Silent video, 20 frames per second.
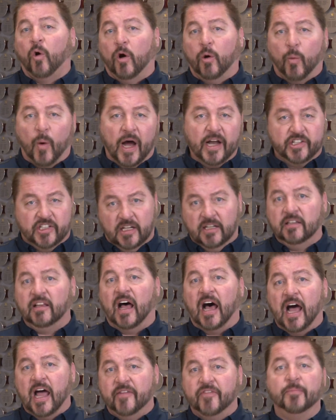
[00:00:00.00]
or watch it
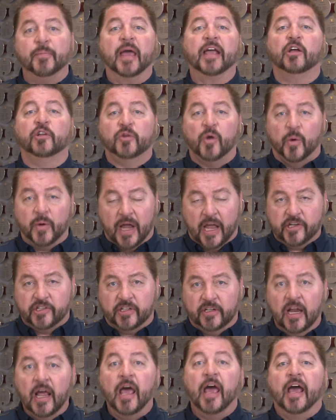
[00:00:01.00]
live and make a
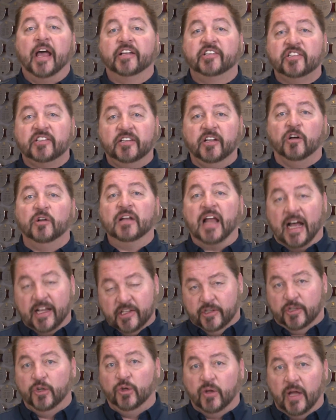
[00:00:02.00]
donation, it's still
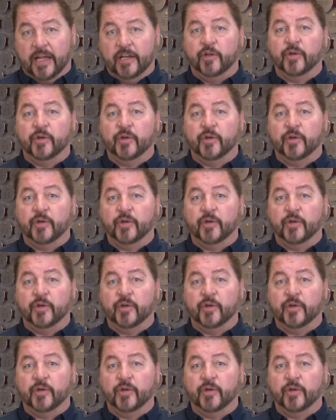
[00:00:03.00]
not too late.